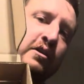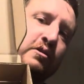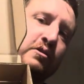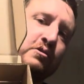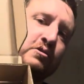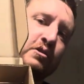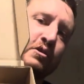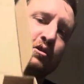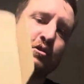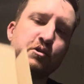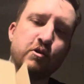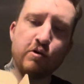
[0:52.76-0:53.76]
Those look
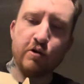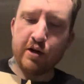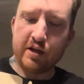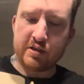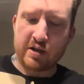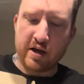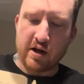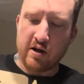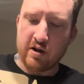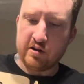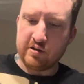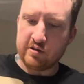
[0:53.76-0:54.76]
sorry as
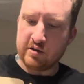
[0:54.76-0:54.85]
hell.